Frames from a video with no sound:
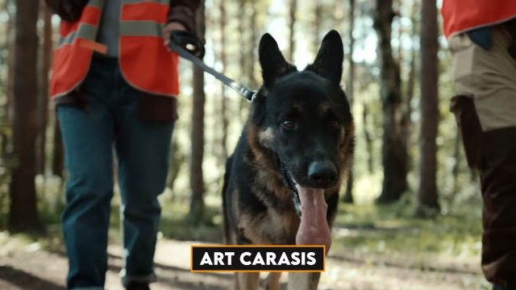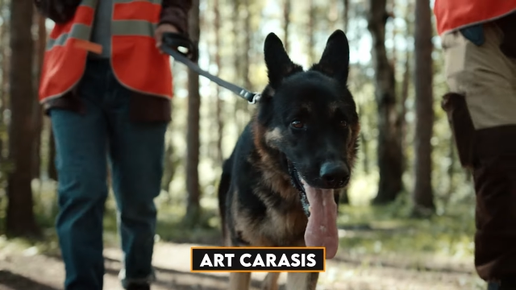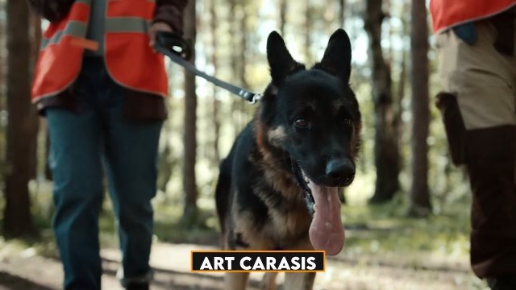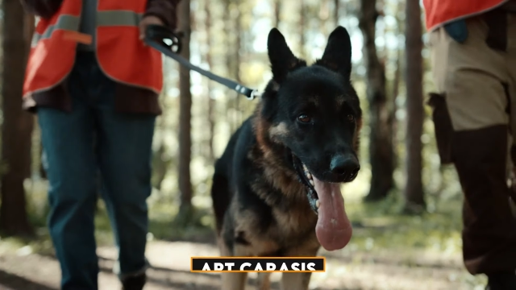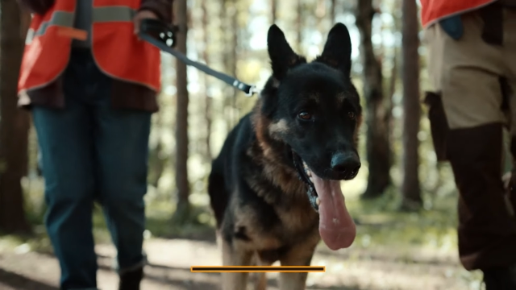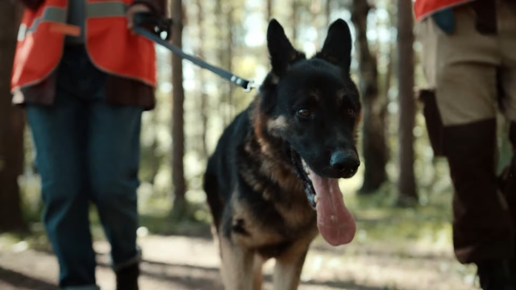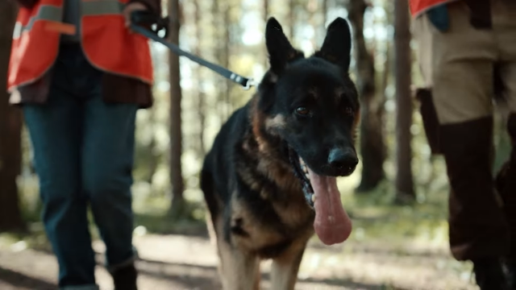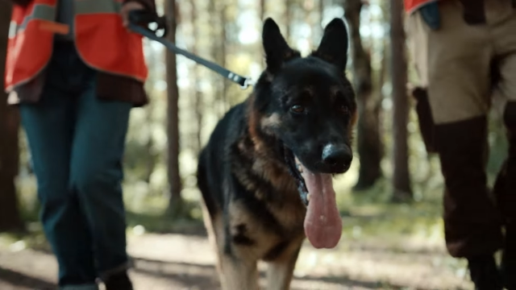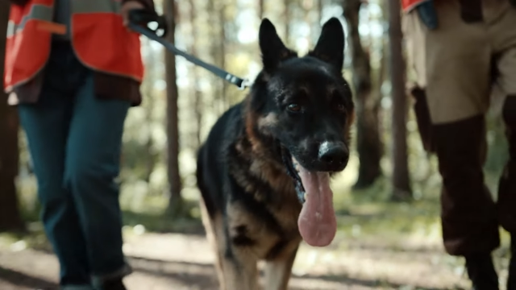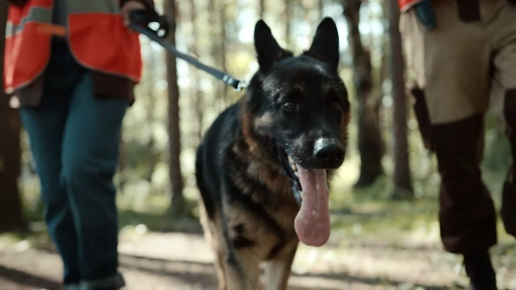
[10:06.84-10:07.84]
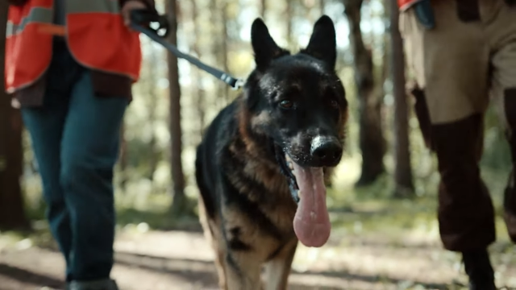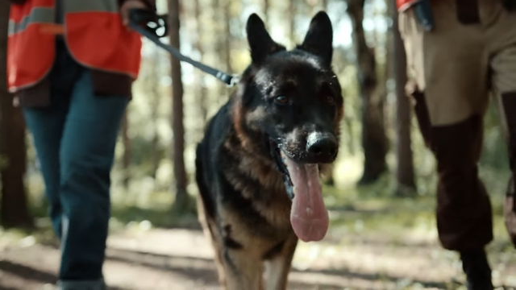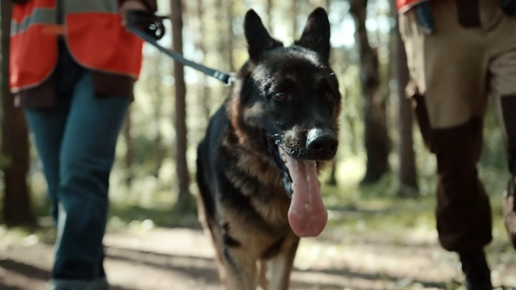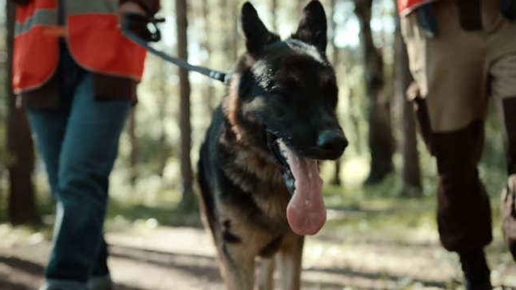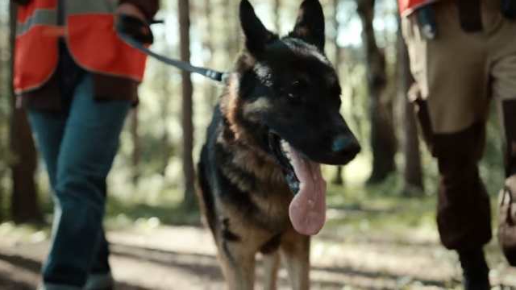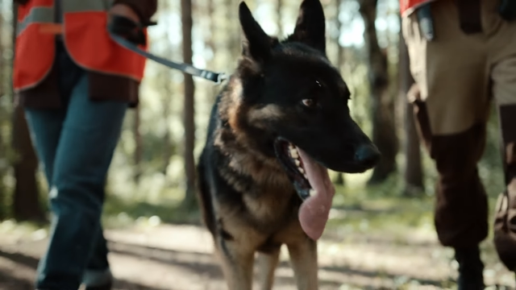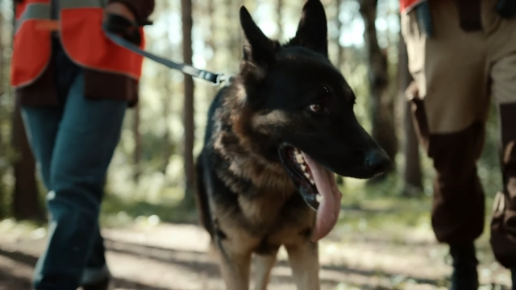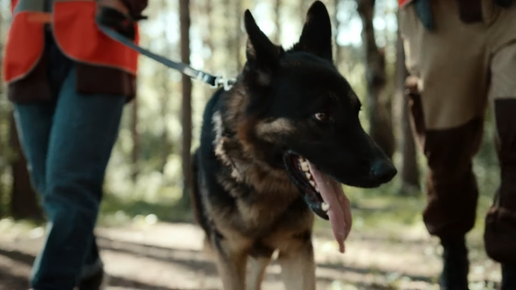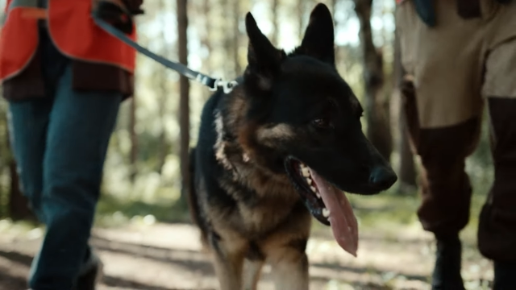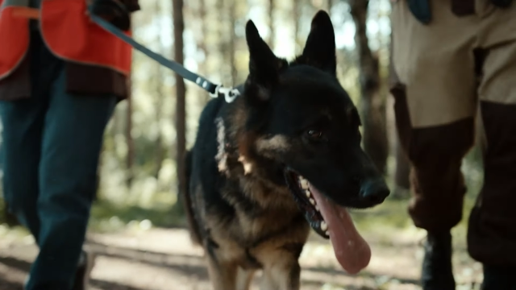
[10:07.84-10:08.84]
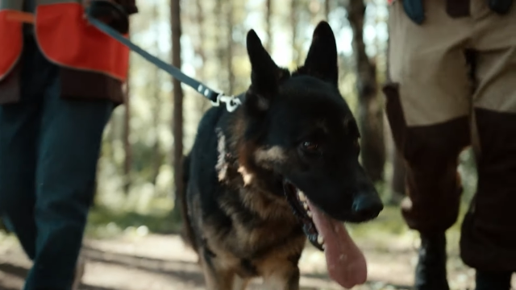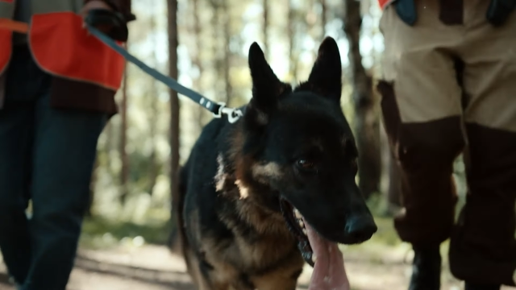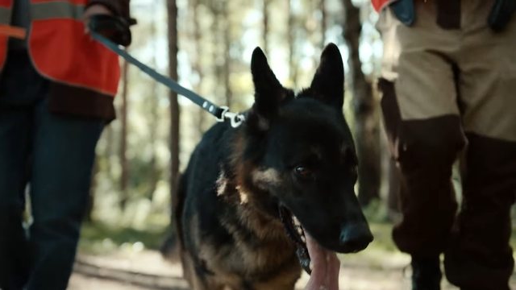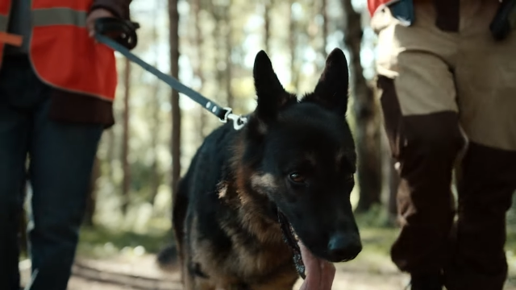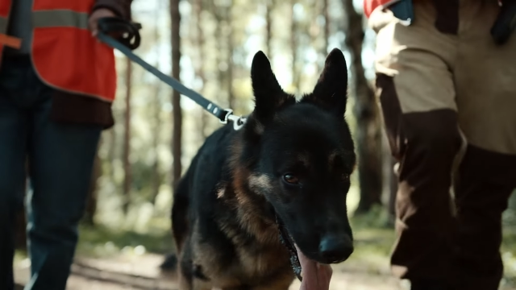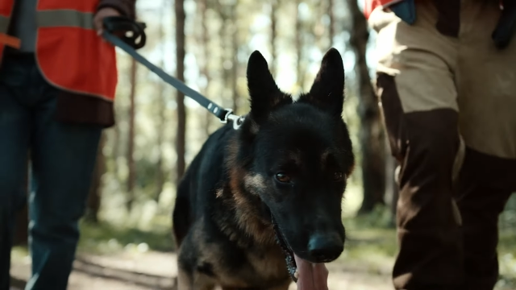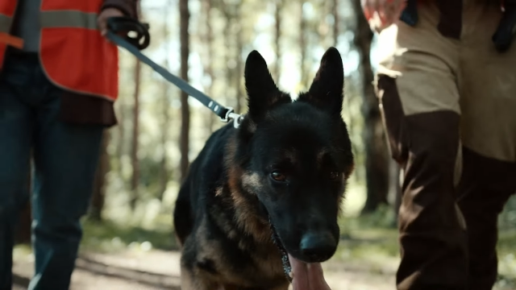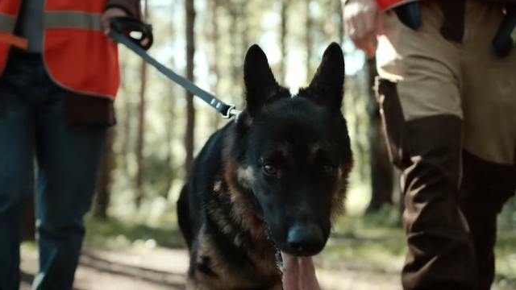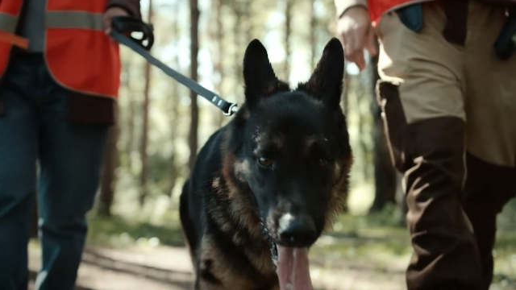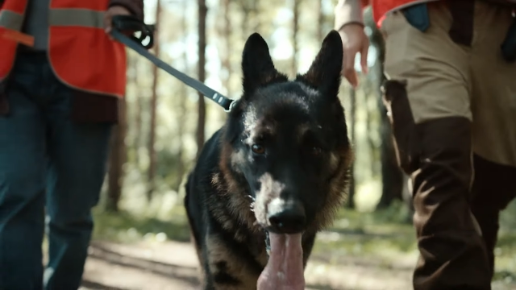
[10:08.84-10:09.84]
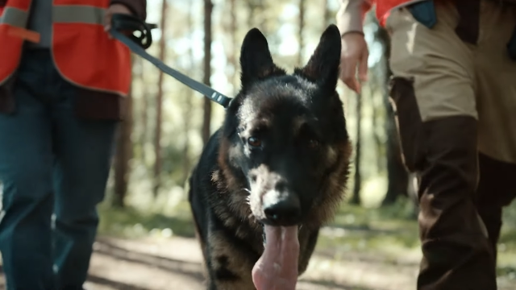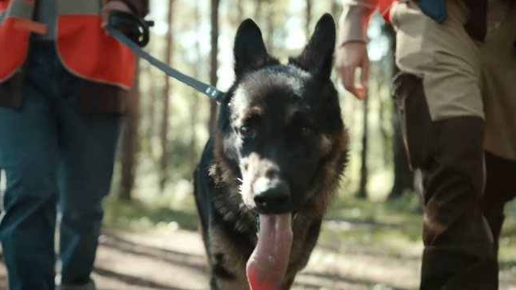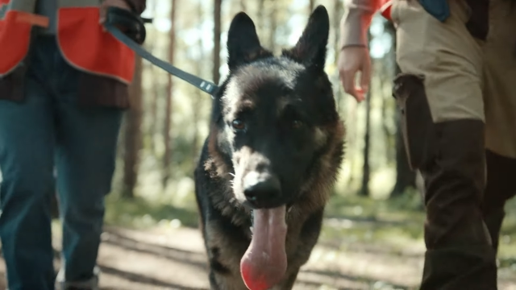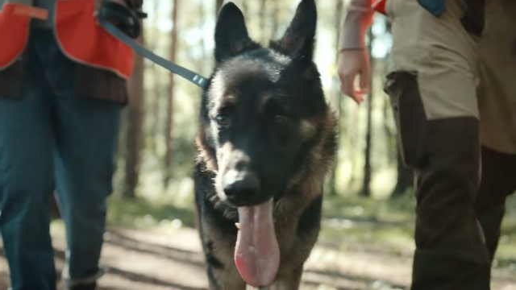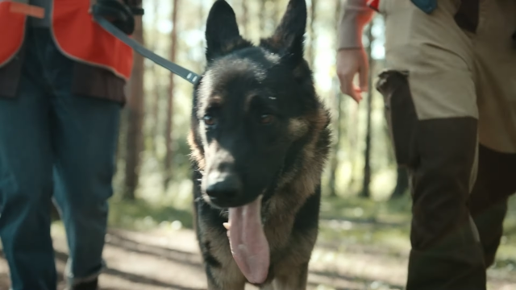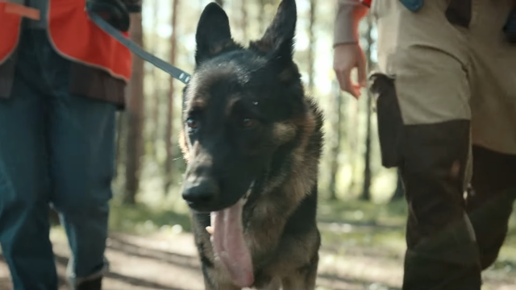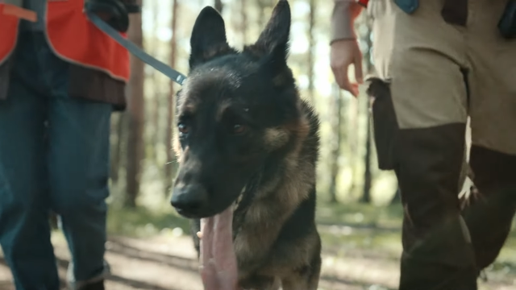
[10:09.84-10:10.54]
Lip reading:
No face is visible, so there are no lips to read.